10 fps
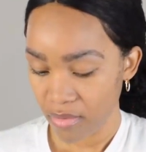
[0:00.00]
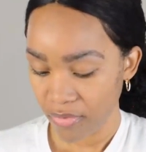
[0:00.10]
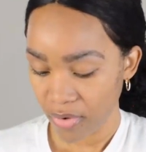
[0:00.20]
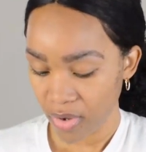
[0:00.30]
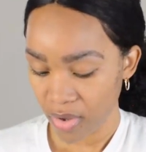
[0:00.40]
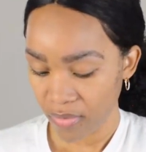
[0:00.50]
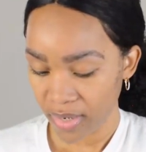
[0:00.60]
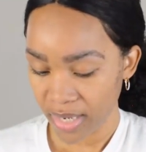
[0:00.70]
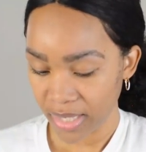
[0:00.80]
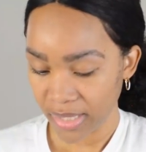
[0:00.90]
for COVID
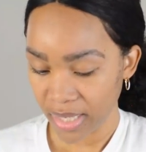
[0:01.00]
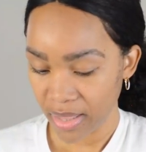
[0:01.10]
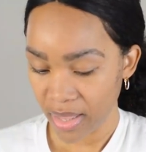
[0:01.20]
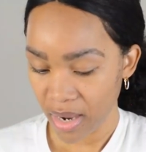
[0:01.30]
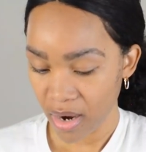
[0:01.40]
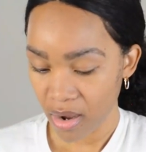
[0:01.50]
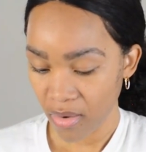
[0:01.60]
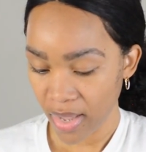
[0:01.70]
nineteen there.